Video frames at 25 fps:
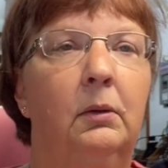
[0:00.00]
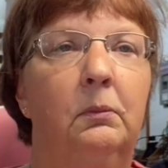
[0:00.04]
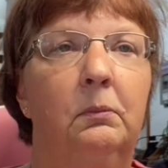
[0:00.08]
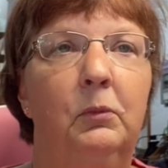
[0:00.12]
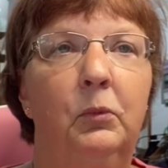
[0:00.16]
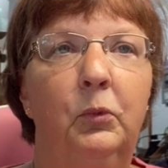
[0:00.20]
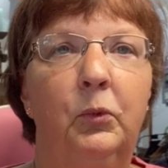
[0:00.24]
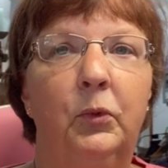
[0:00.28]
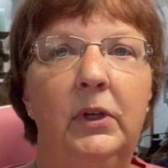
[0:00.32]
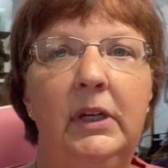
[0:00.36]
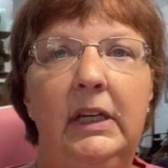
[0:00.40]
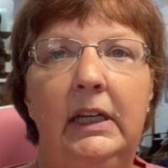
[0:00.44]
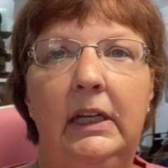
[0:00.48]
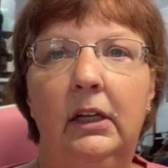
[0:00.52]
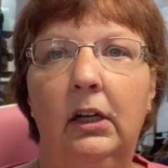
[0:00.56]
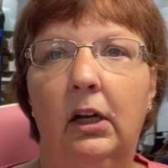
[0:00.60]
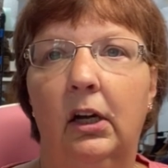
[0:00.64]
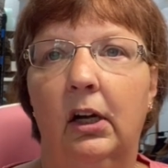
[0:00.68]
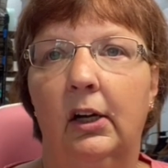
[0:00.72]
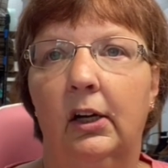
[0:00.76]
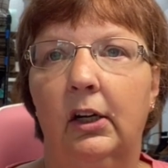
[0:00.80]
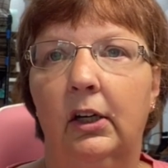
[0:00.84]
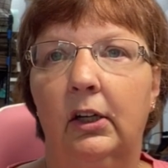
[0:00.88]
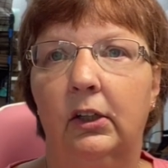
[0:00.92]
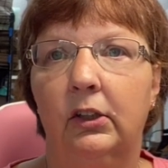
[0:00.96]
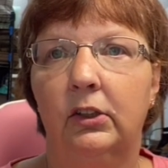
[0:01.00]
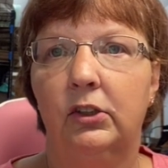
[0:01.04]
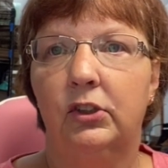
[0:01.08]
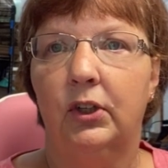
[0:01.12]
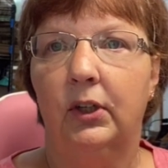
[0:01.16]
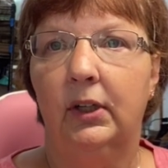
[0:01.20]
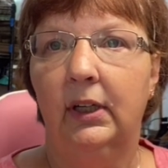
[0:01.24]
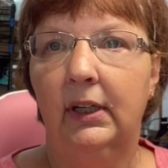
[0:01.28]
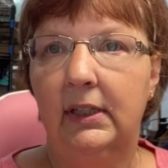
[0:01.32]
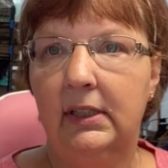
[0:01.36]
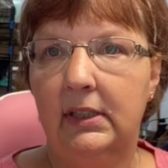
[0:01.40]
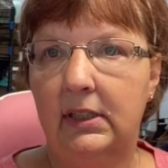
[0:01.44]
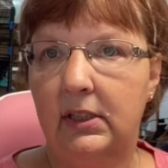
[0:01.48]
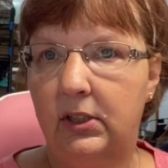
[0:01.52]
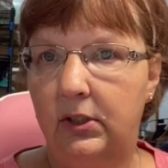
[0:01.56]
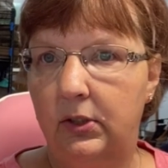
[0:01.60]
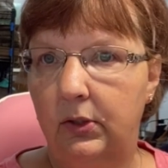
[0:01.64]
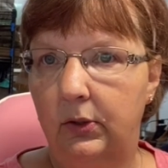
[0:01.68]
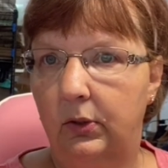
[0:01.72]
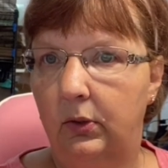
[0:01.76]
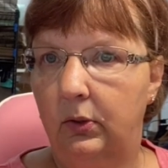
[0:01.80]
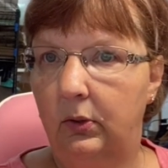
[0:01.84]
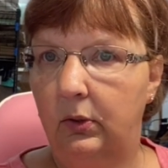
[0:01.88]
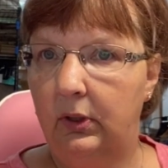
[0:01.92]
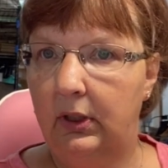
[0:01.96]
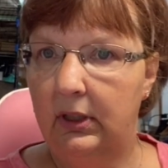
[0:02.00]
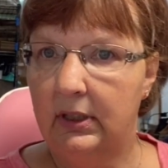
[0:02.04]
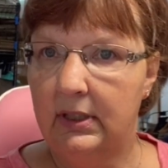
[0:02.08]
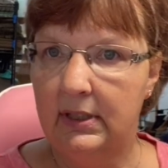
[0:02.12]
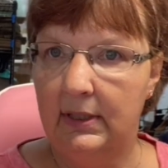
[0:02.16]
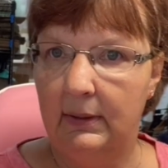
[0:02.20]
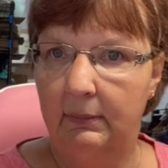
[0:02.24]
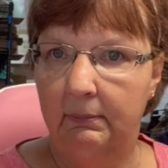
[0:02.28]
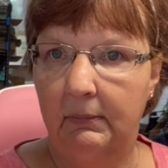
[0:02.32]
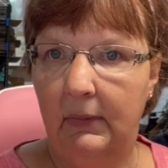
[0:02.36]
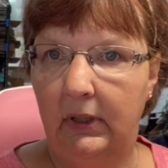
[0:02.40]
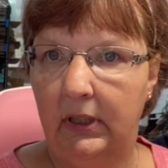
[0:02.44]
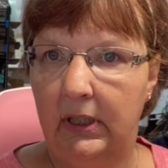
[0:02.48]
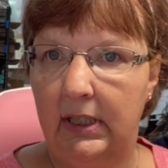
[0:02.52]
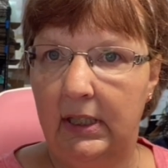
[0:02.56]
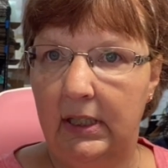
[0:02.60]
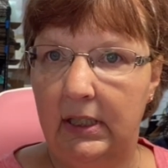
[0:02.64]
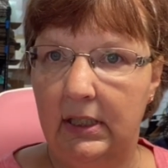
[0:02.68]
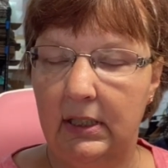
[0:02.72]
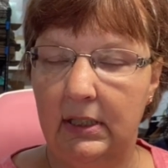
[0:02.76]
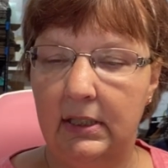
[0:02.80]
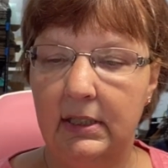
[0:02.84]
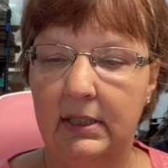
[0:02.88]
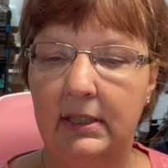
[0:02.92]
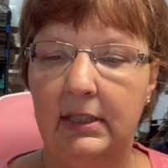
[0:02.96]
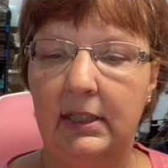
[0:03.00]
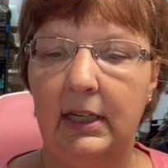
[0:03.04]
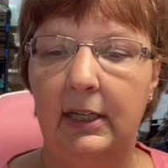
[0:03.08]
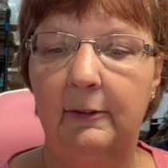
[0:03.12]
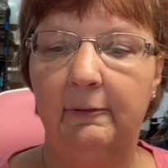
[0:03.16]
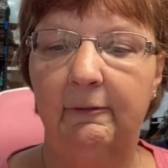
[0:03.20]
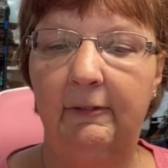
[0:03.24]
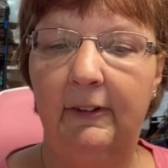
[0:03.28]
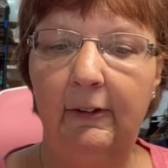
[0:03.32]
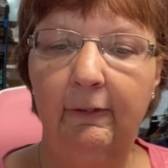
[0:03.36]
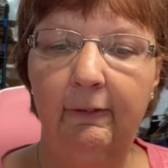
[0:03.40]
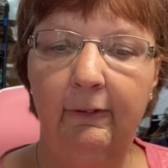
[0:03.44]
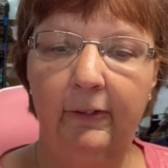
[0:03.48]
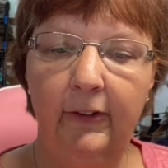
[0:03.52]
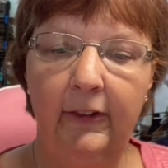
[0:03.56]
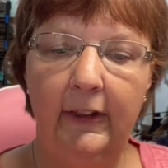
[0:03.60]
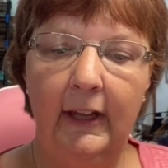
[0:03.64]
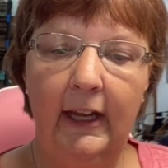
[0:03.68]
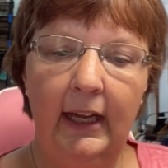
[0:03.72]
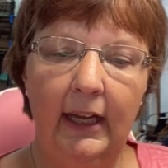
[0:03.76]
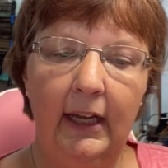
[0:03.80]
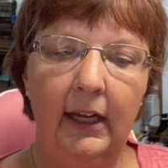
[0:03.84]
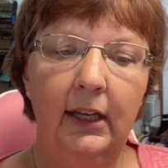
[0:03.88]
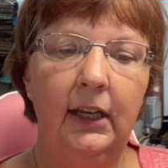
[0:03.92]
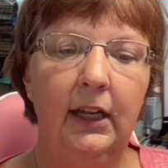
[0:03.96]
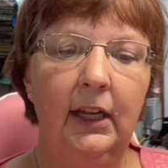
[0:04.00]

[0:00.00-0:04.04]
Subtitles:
we are trying to get some money saved up for that.